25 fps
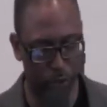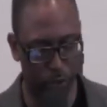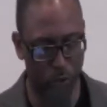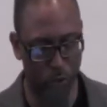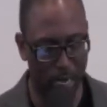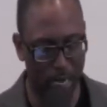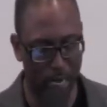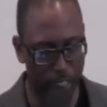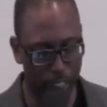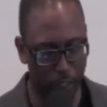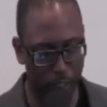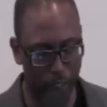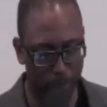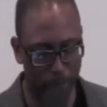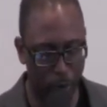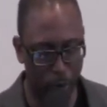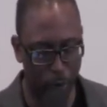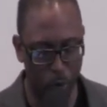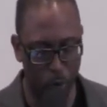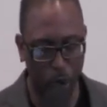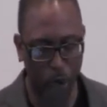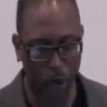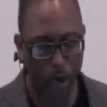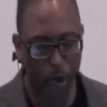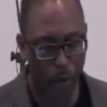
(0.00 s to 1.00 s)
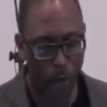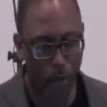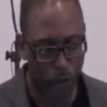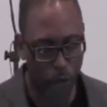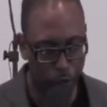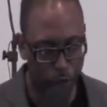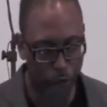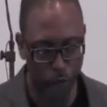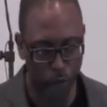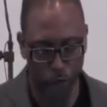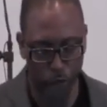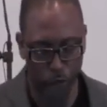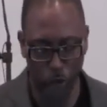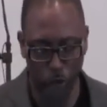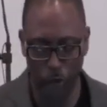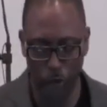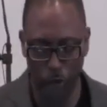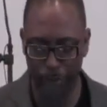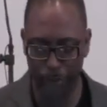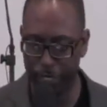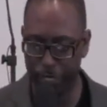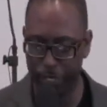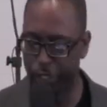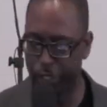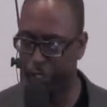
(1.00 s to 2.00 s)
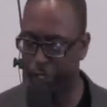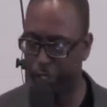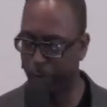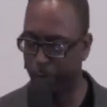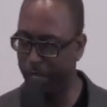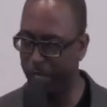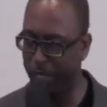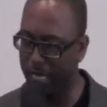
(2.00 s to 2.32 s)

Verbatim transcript: I spoke what you told me to speak.